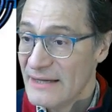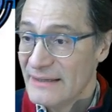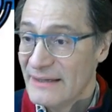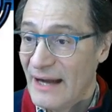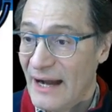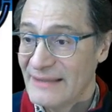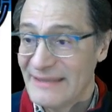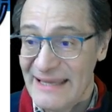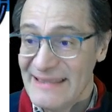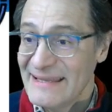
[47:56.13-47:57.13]
And
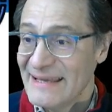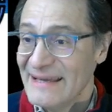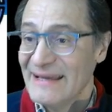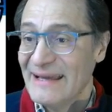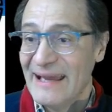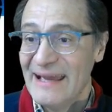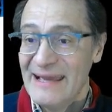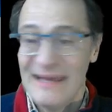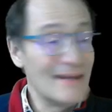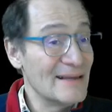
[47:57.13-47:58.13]
then
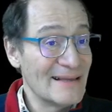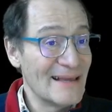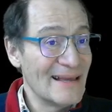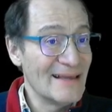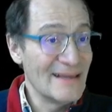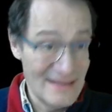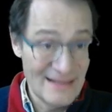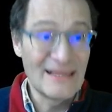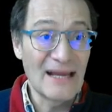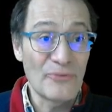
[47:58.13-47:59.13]

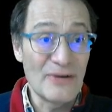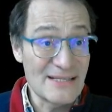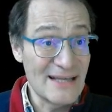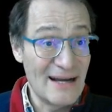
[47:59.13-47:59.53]
there was a